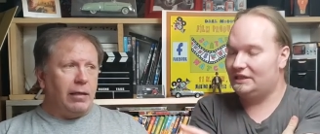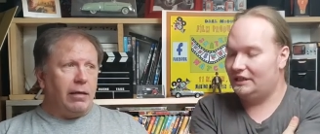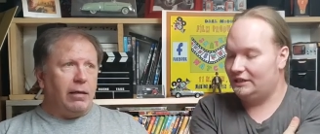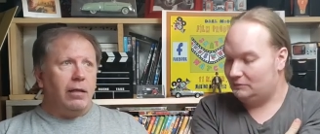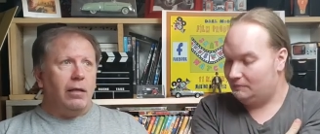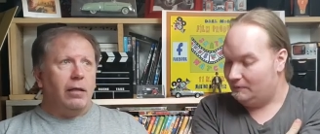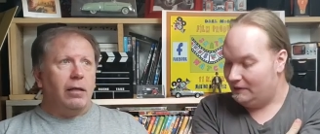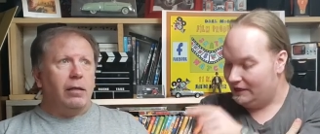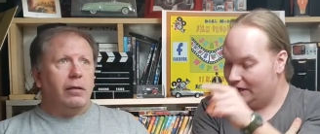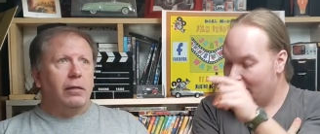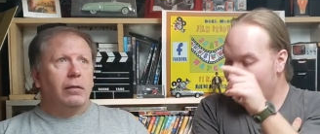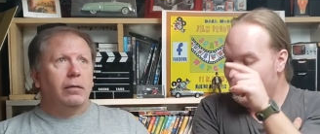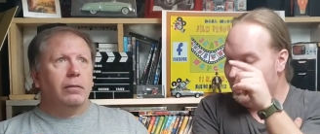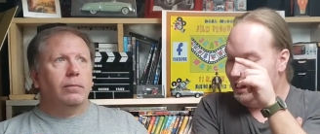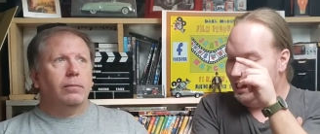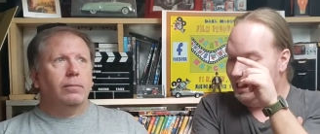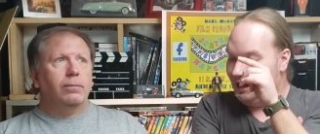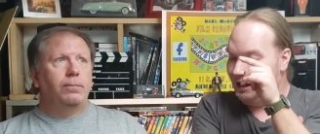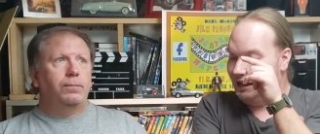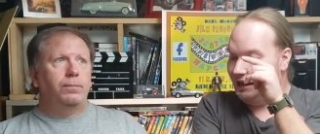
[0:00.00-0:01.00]
Speaker 1: things, but
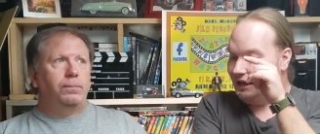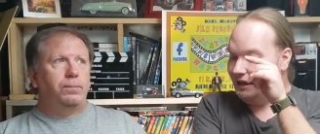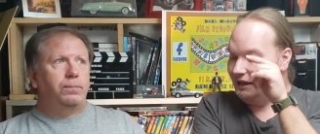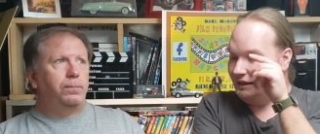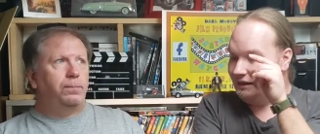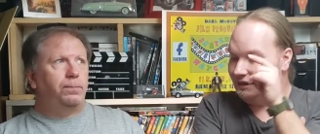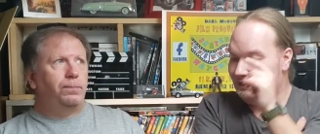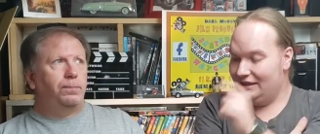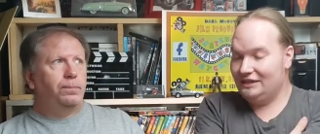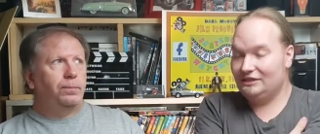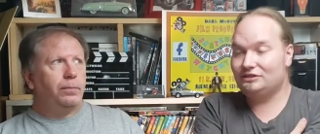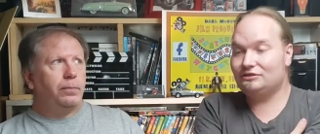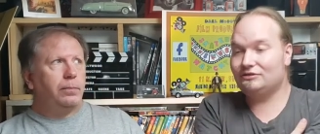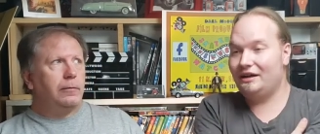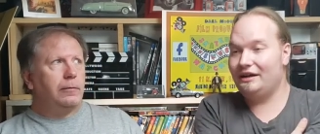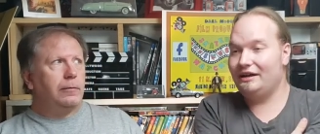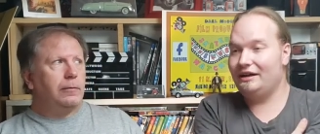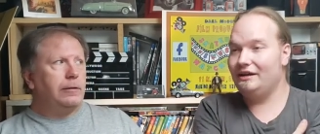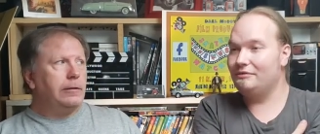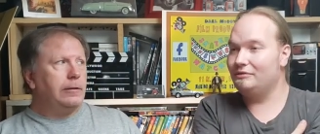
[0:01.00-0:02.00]
this right
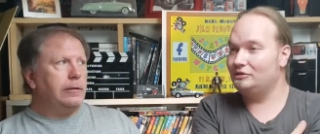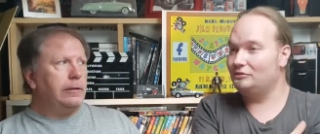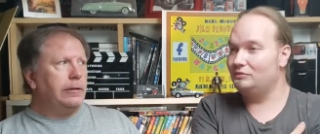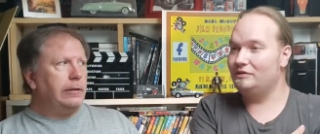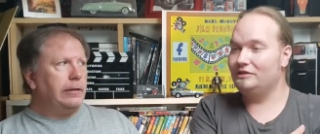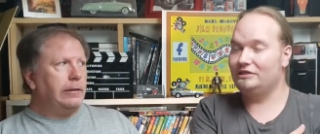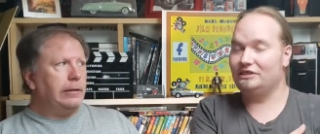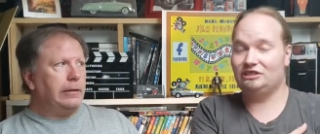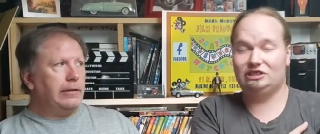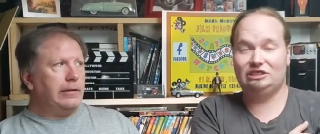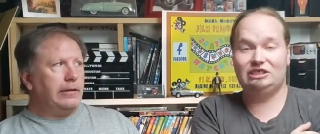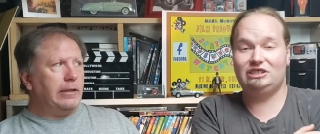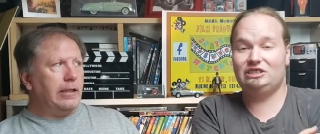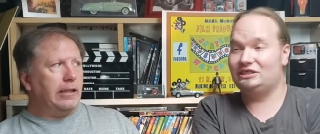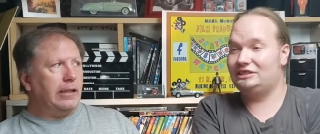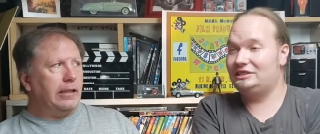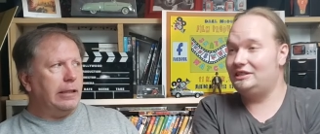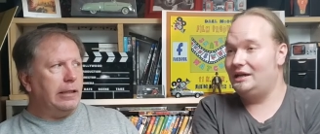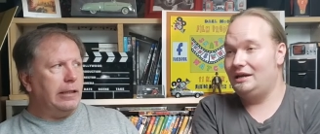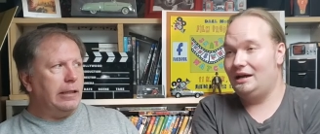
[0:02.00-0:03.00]
here was one that she just
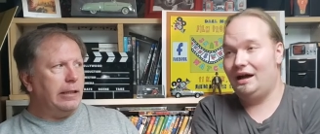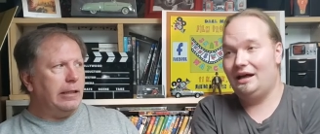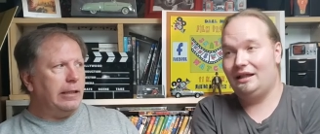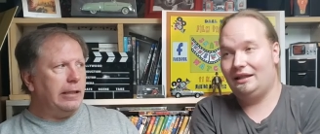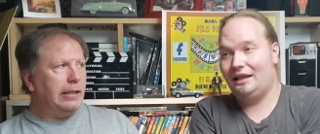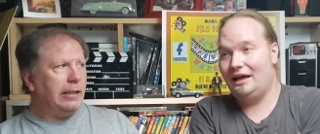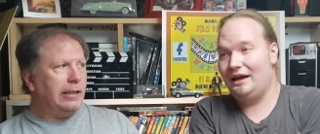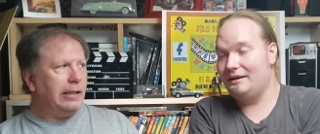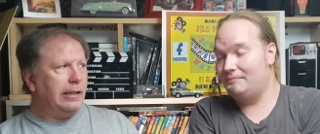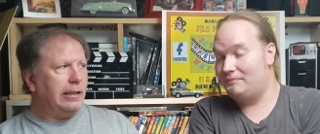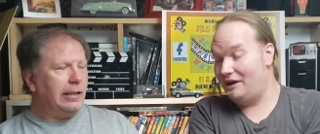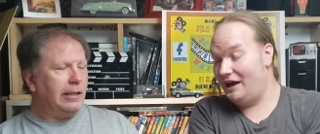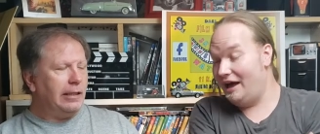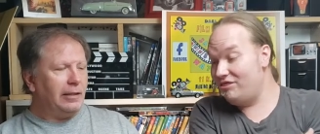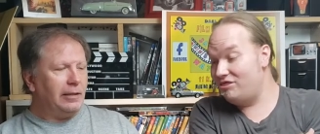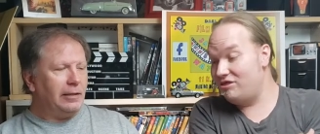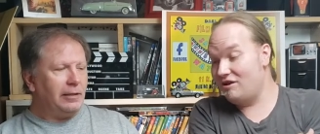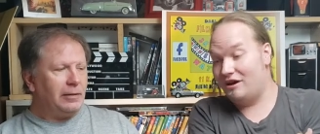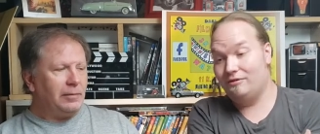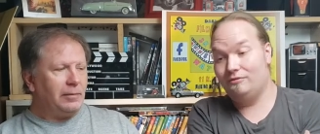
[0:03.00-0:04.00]
did not like, but I
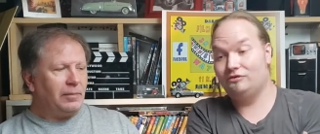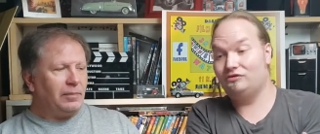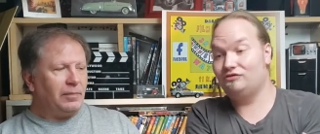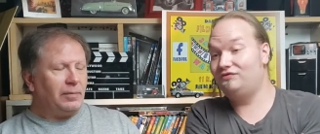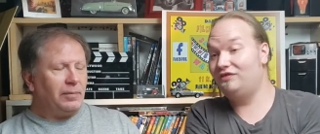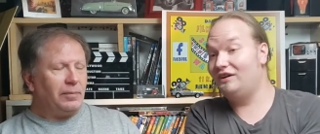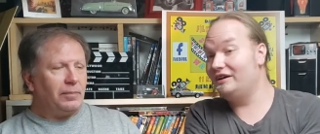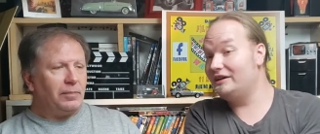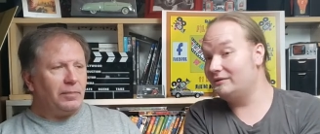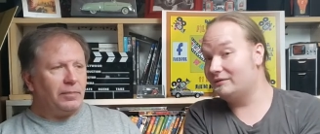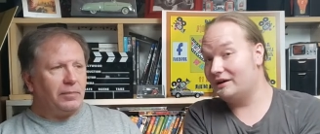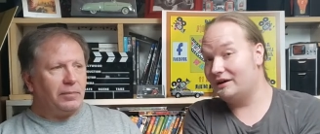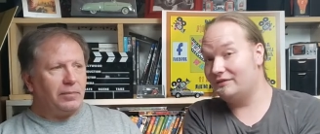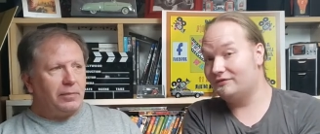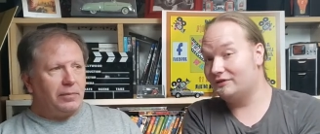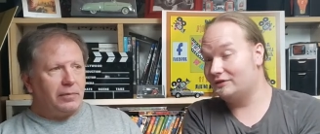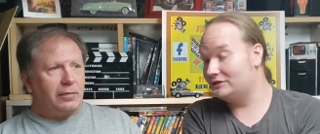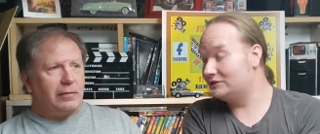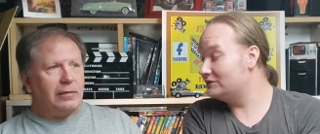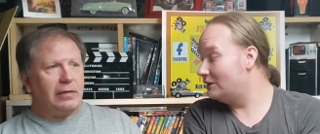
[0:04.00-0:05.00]
thought it was funny when I
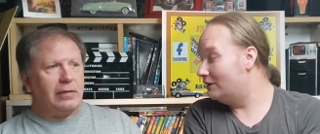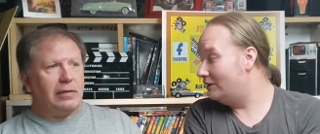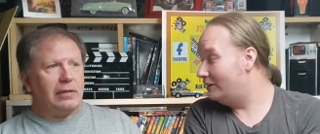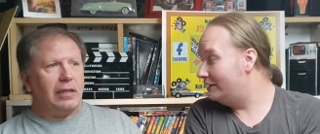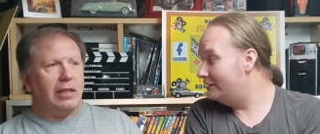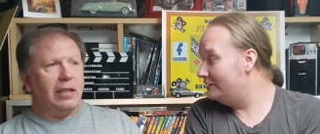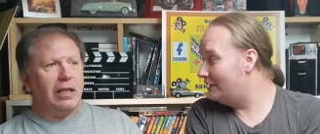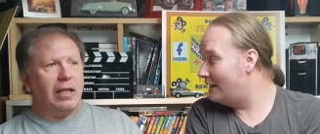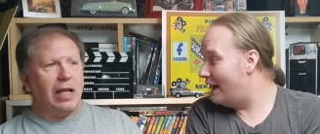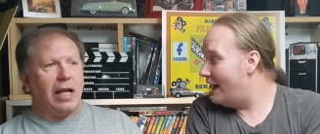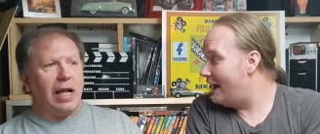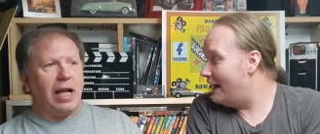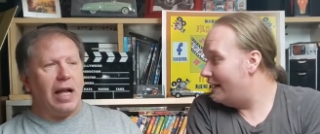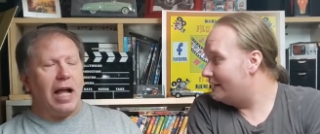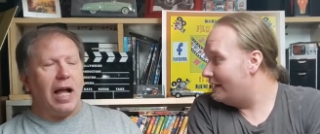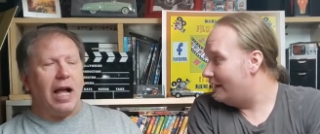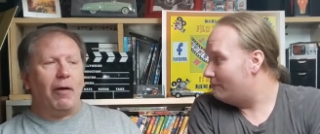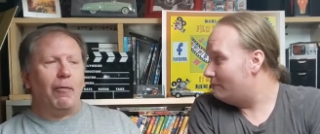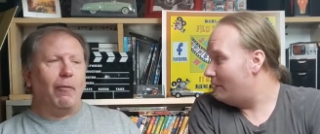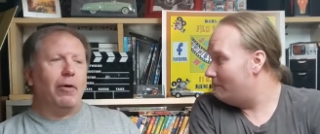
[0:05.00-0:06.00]
first saw it. I
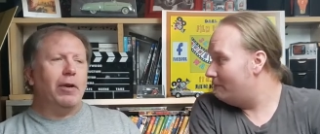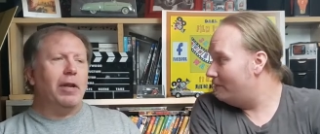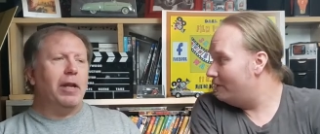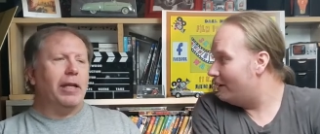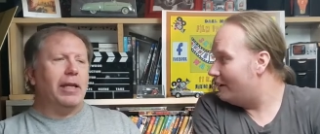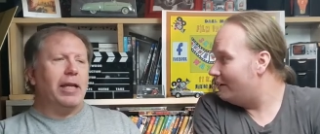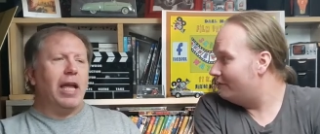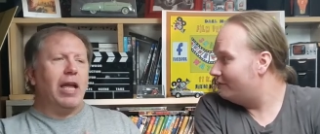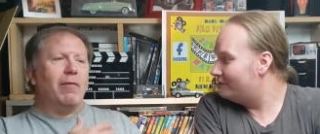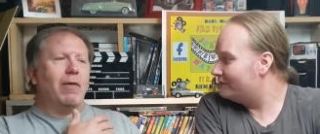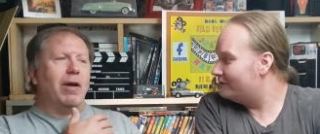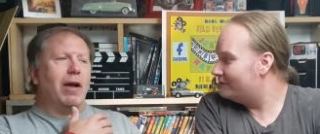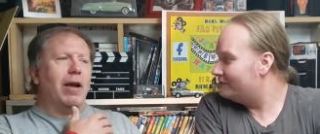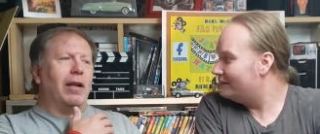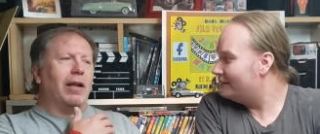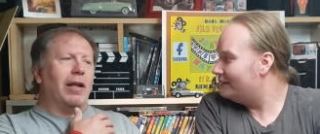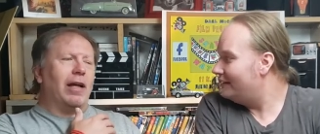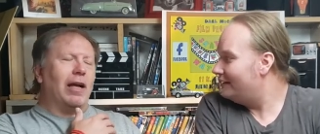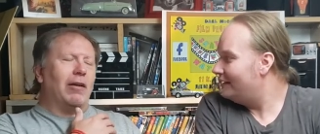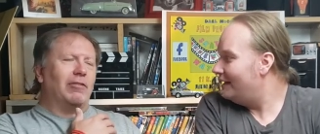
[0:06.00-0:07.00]
laughed
Speaker 2: my butt off. When it came out,
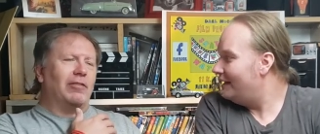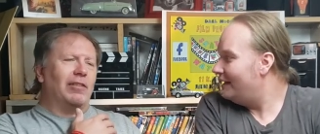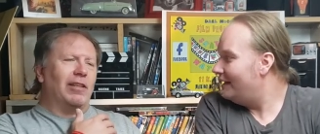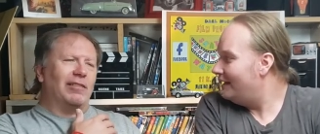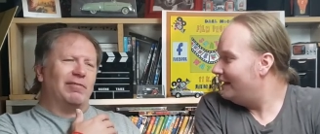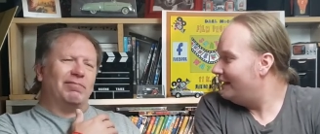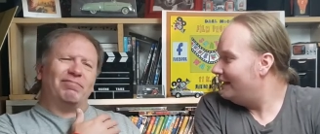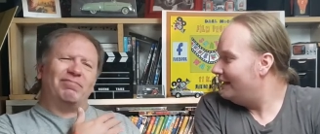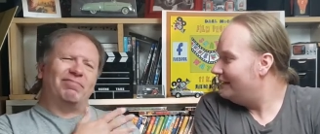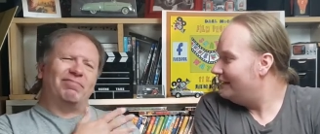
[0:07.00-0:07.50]
I was like,